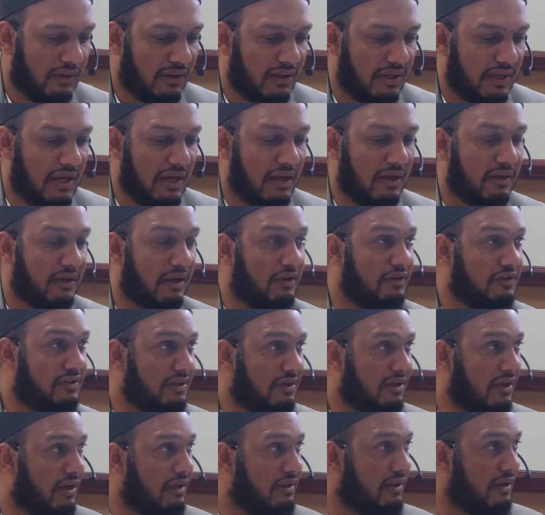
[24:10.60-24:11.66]
ka. Can you see
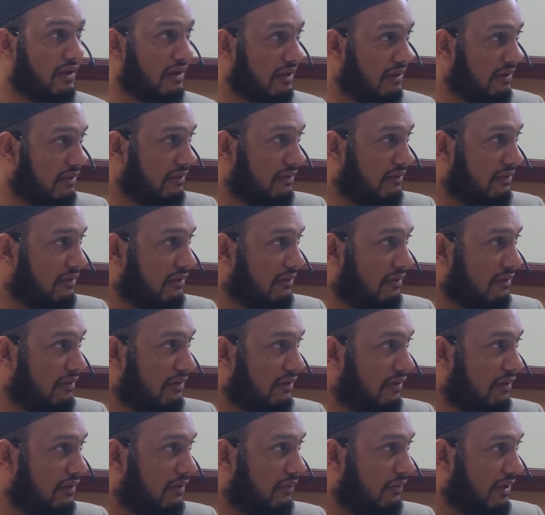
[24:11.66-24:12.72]
ka there again?
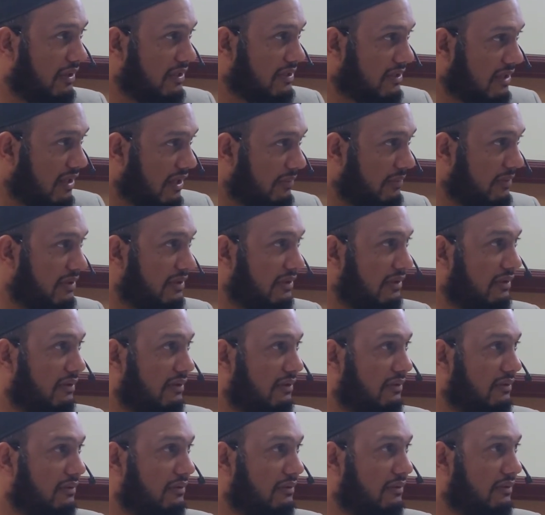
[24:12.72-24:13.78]
What does ka mean?
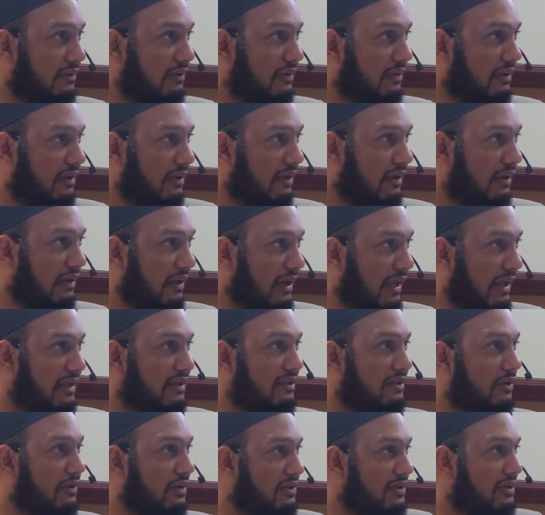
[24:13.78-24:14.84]
Like,
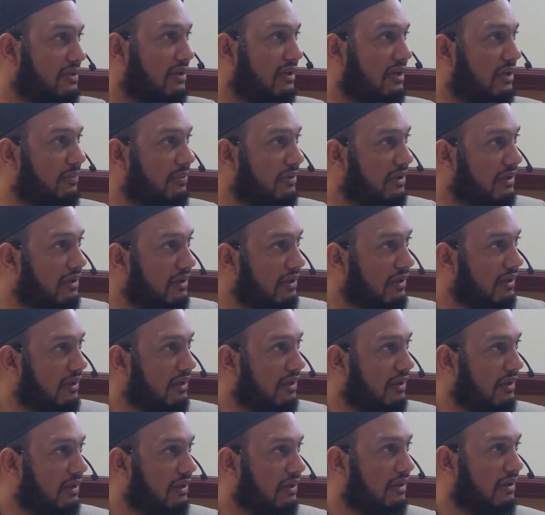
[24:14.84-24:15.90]
so this is going to be a
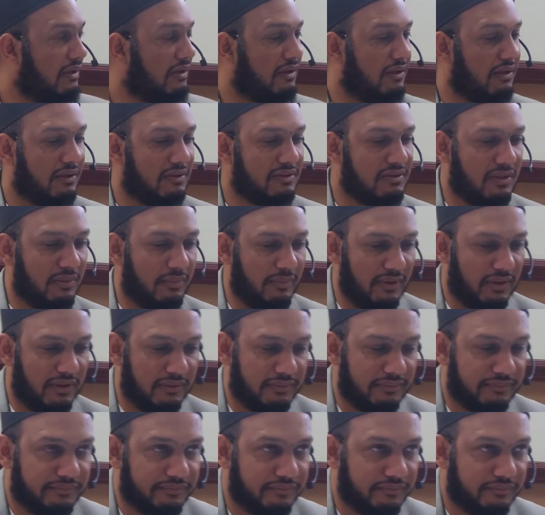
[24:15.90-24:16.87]
simile.